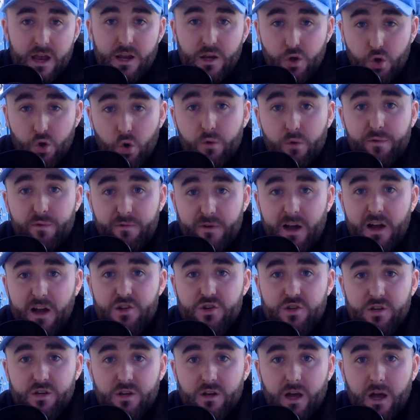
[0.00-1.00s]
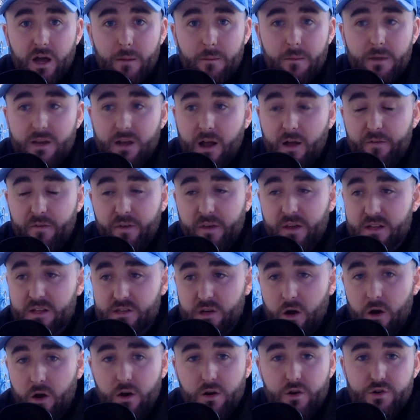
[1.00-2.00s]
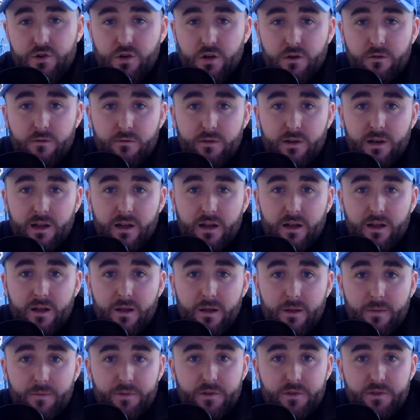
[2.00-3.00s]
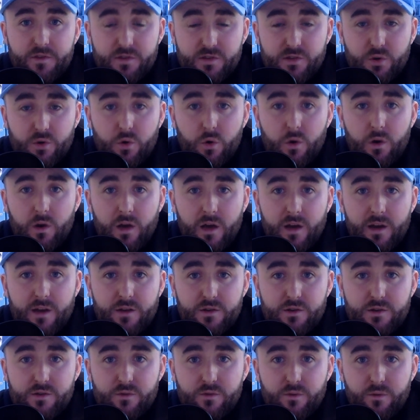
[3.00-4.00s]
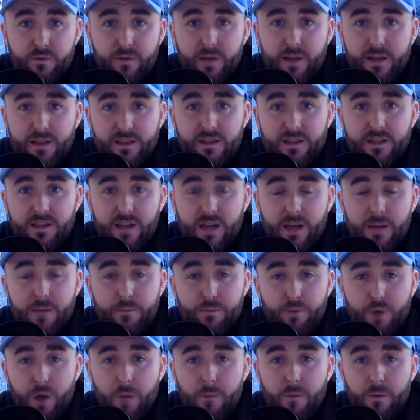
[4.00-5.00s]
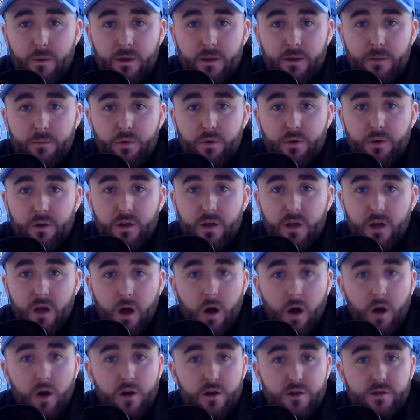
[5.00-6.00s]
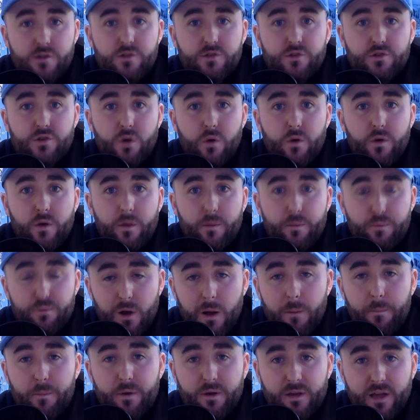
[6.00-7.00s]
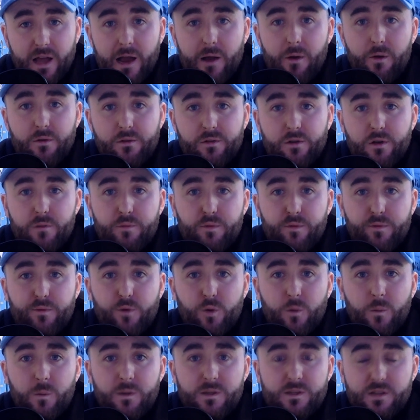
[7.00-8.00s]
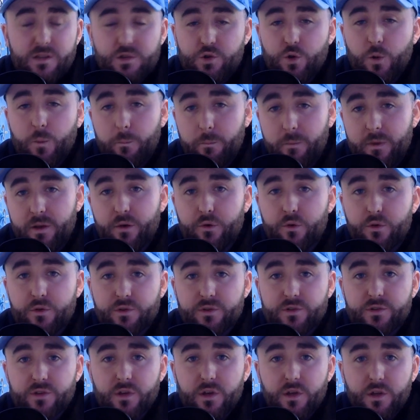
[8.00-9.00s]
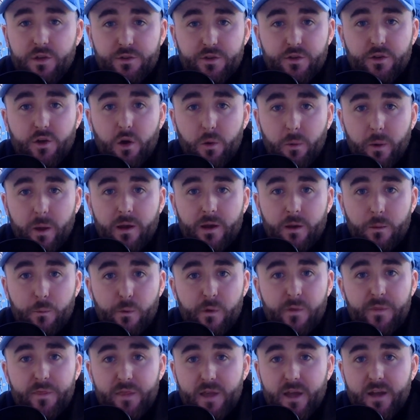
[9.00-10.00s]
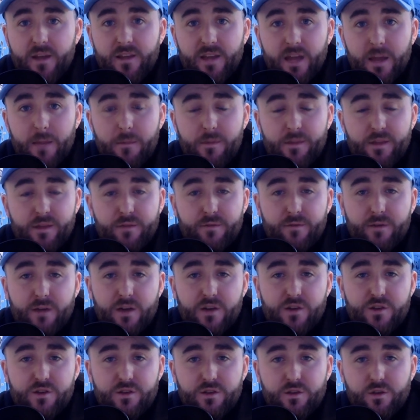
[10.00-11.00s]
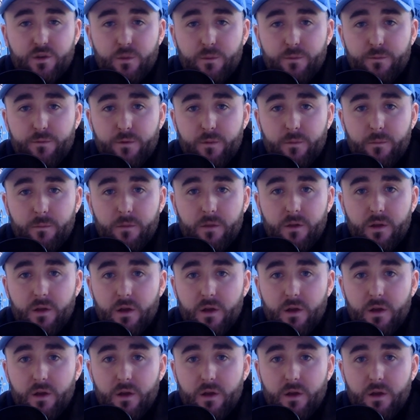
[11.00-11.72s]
good fashion. I mean, I think it's harsh on Villa that the scoreline, it doesn't reflect the game properly, but Arsenal showed a proper character performance. They showed minerals to go out and win that game in that fashion, to come from